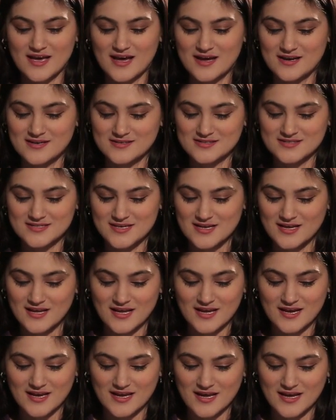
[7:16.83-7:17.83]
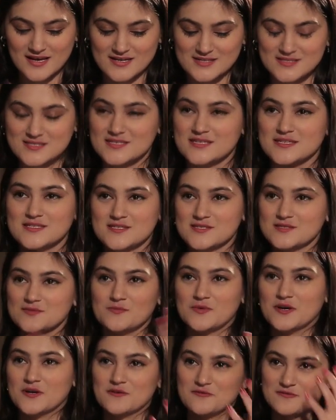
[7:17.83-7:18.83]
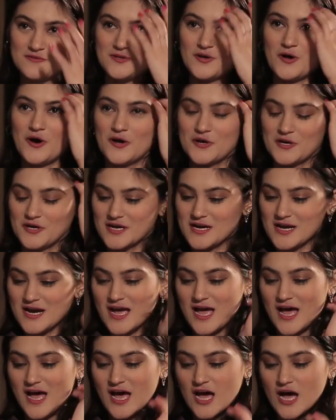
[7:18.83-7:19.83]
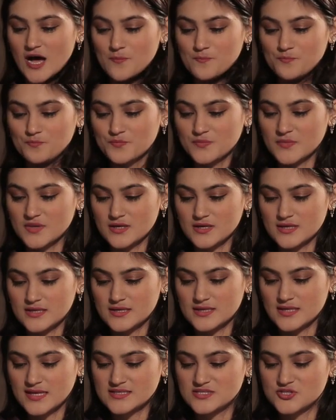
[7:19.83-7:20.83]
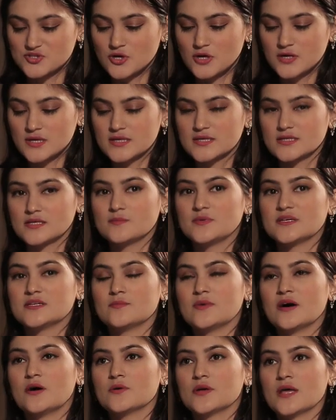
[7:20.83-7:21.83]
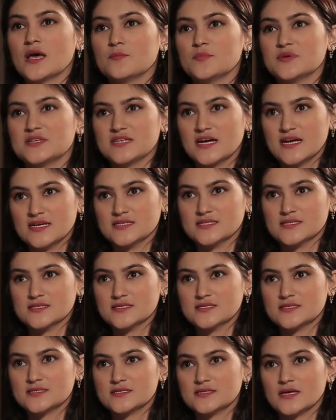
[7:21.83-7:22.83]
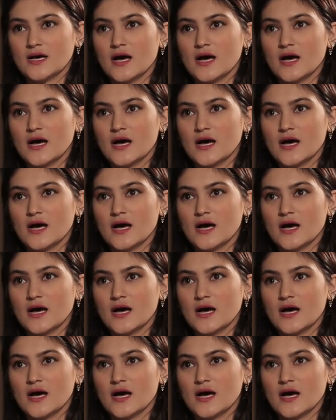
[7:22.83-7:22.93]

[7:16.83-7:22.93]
And again, it's a wonderful honor. Let's talk a little bit about hepatitis.